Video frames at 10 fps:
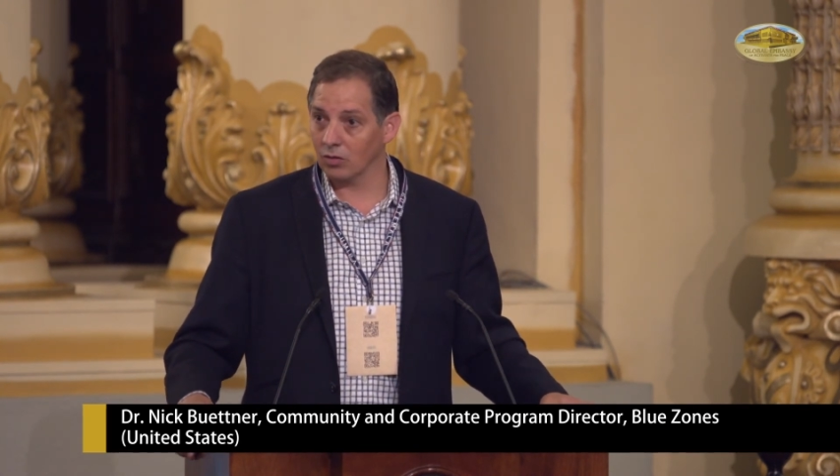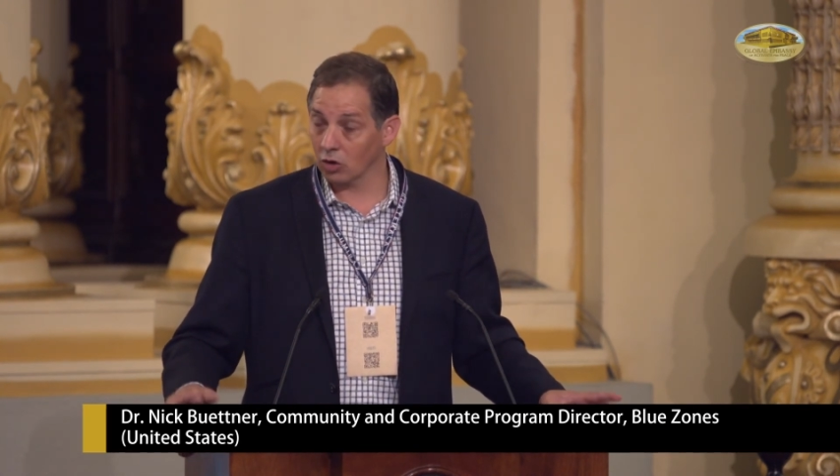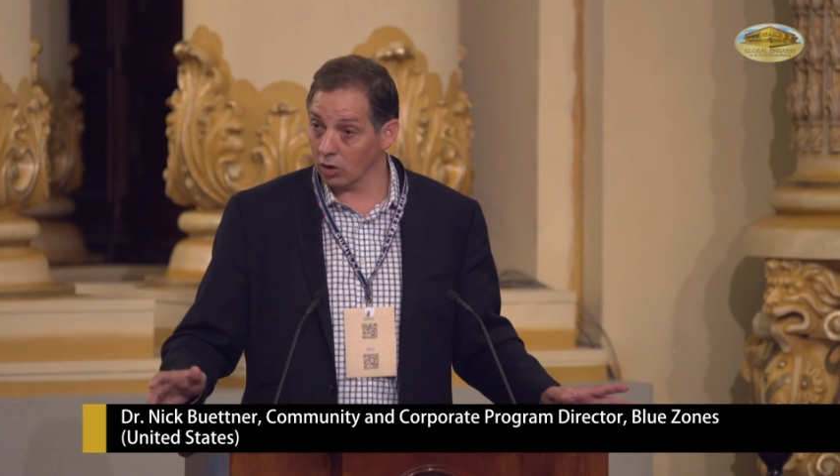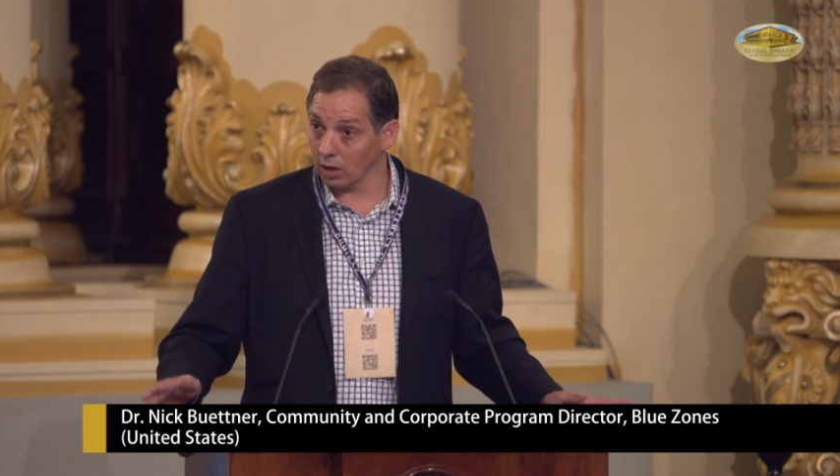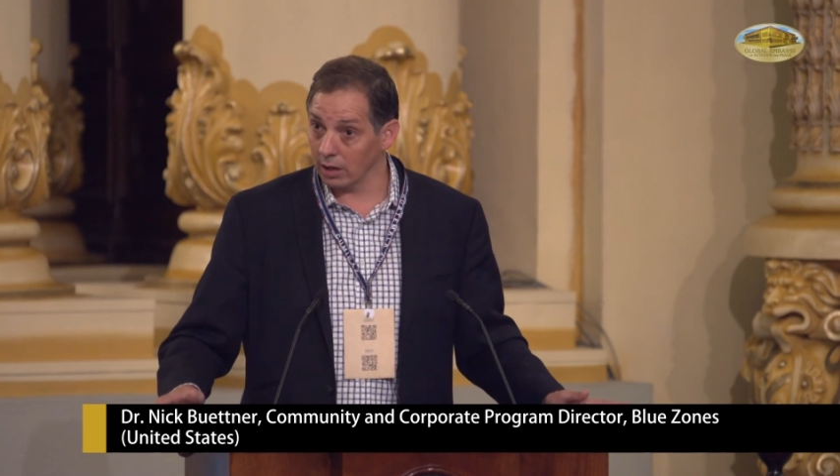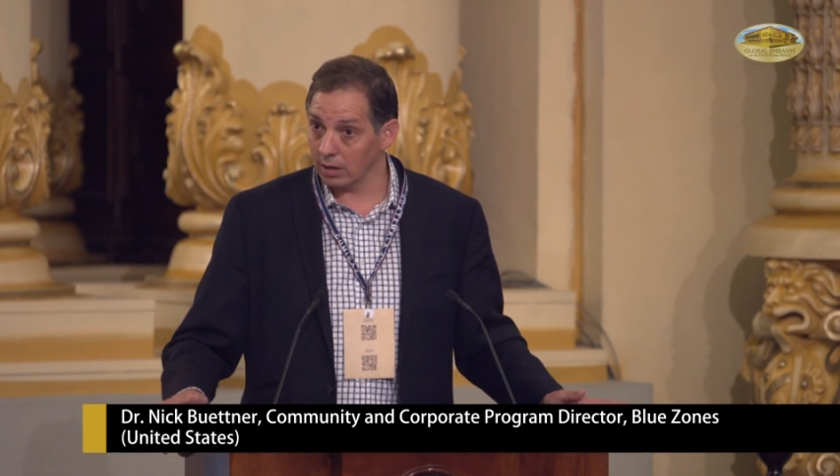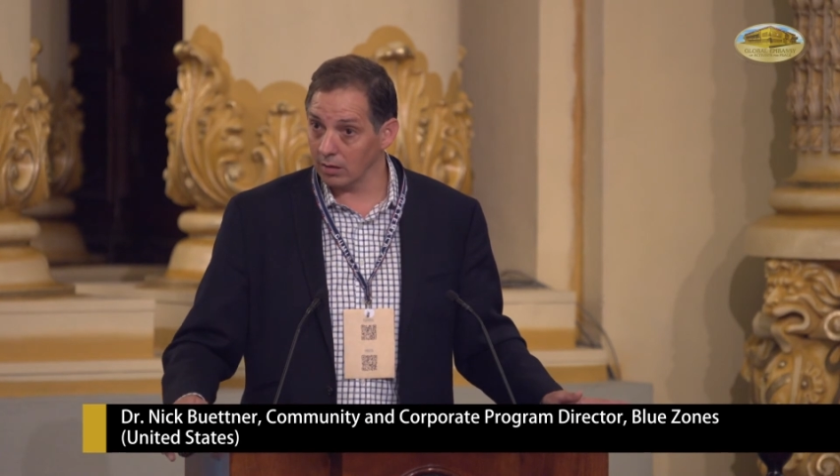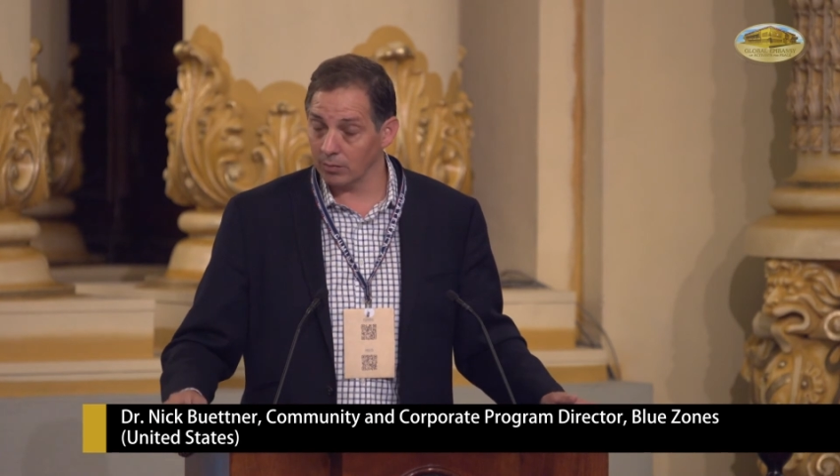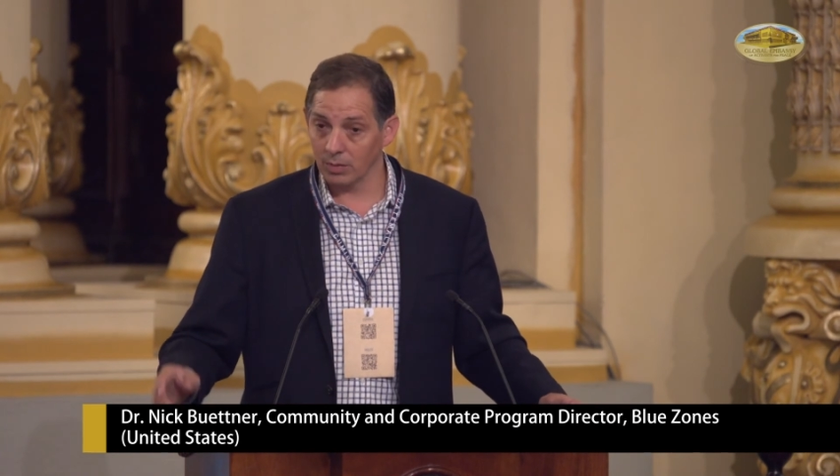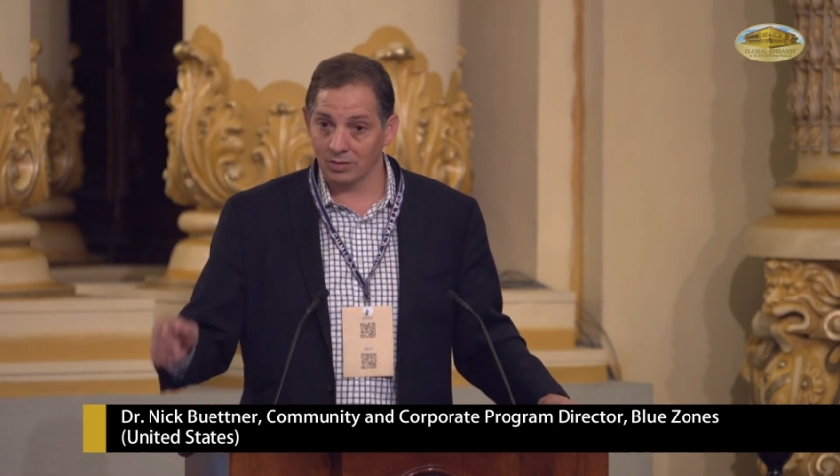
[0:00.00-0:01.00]
good,
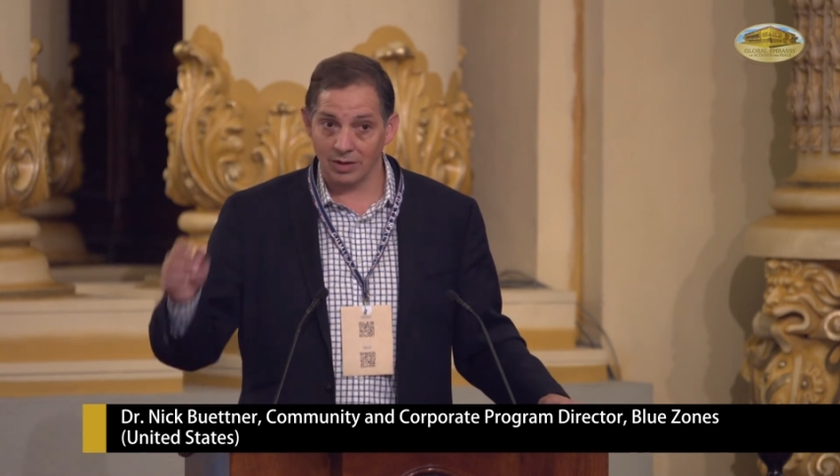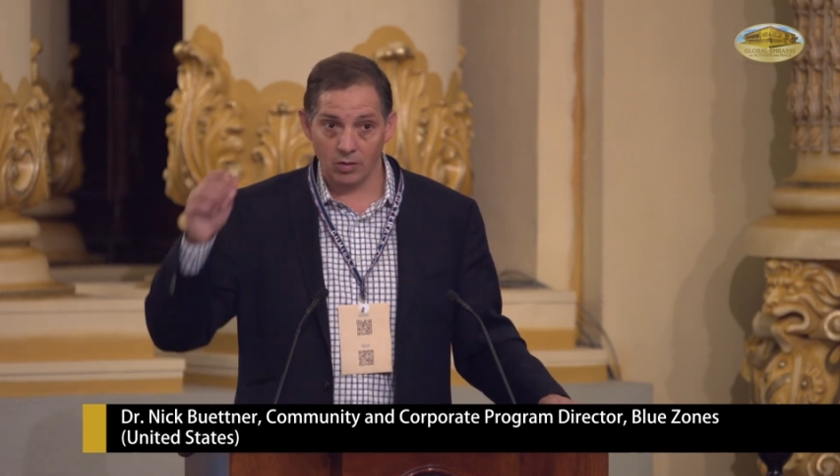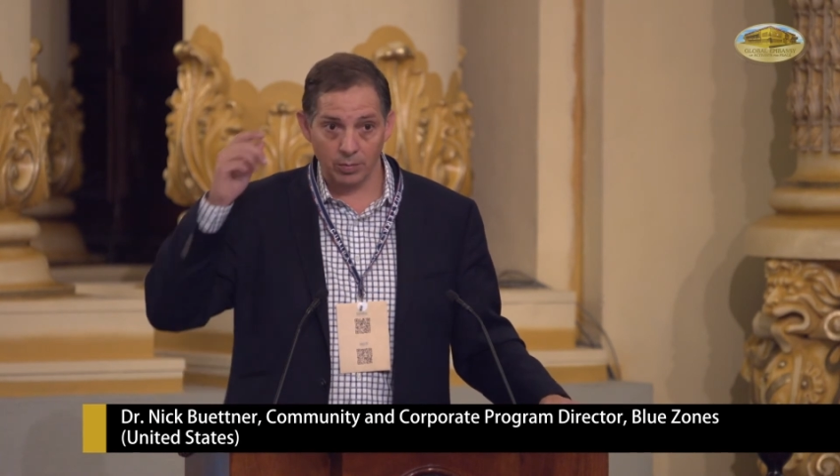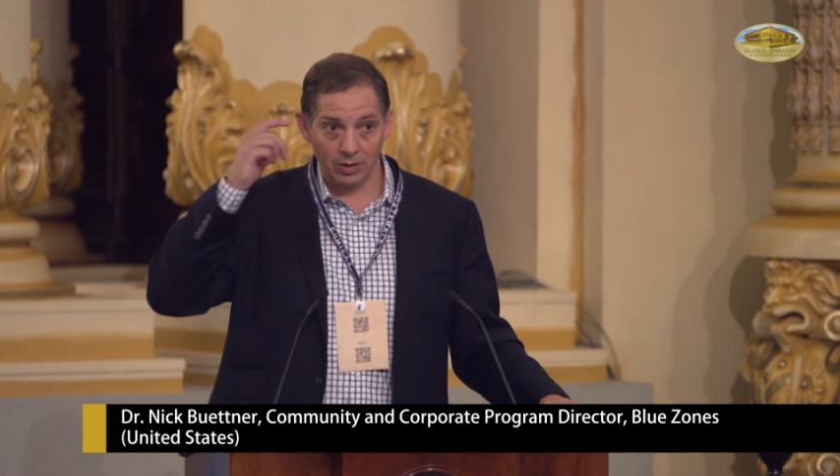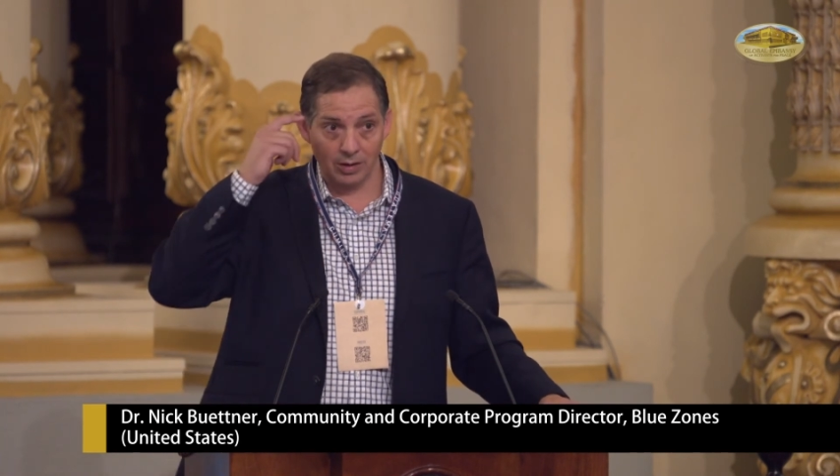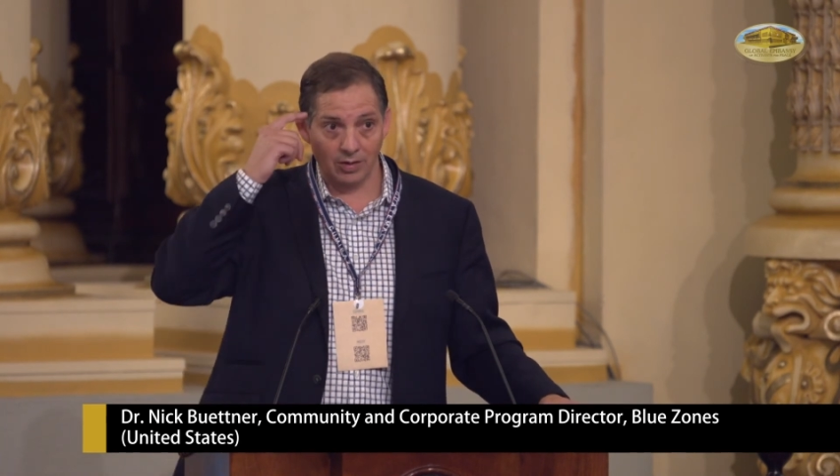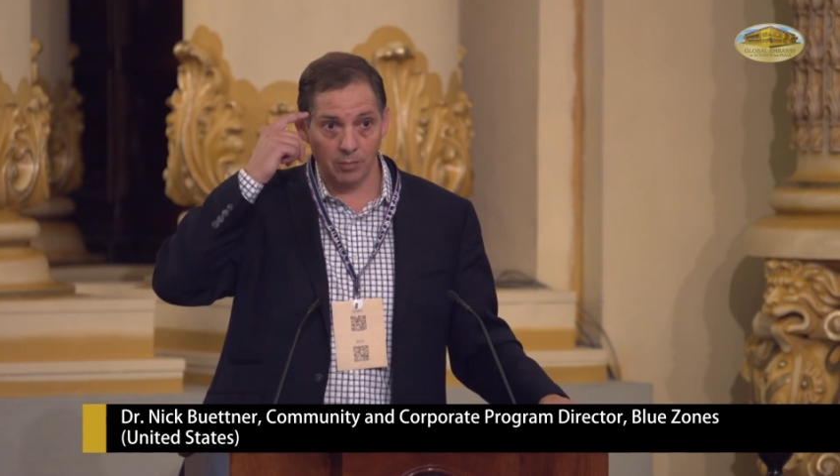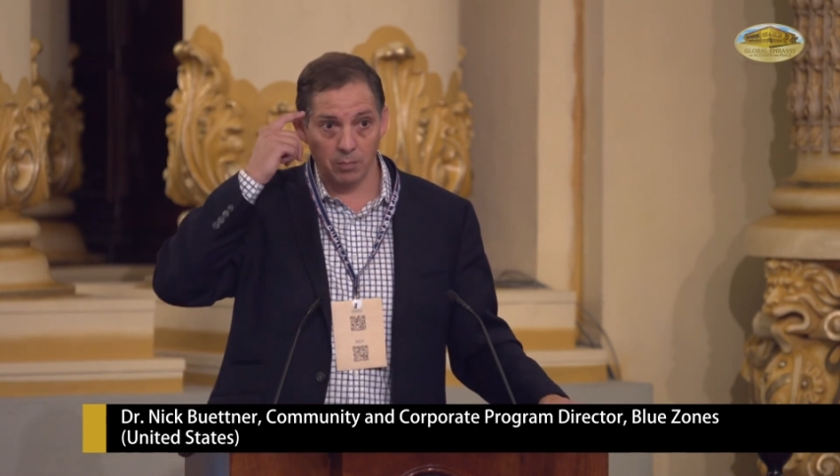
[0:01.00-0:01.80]
but discipline is a